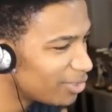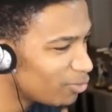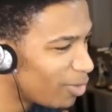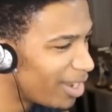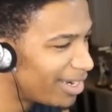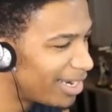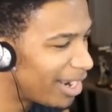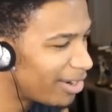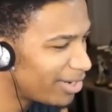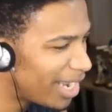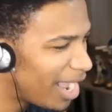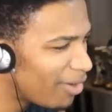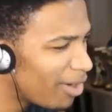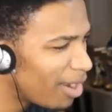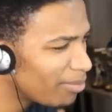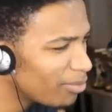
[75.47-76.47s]
That's why not,
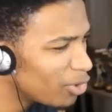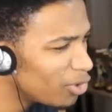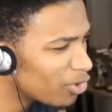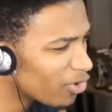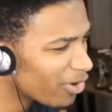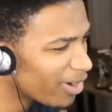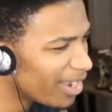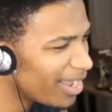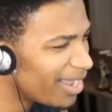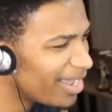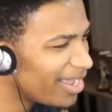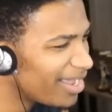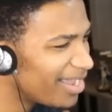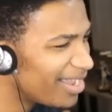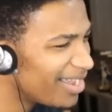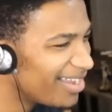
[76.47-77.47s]
now I'm gonna
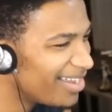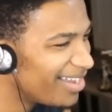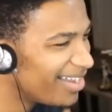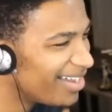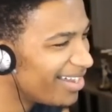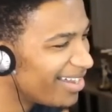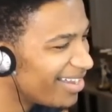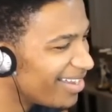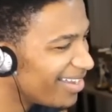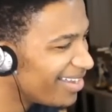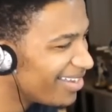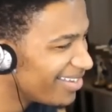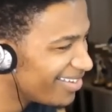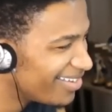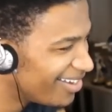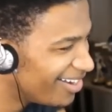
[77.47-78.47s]
cry.
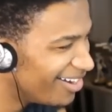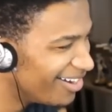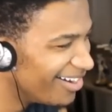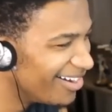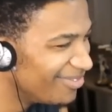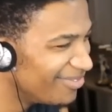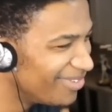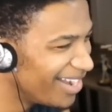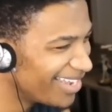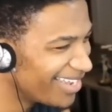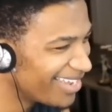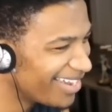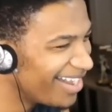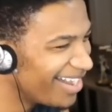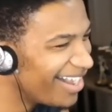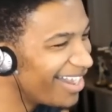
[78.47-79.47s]
Oh my
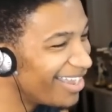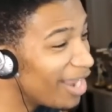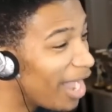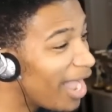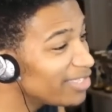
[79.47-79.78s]
god,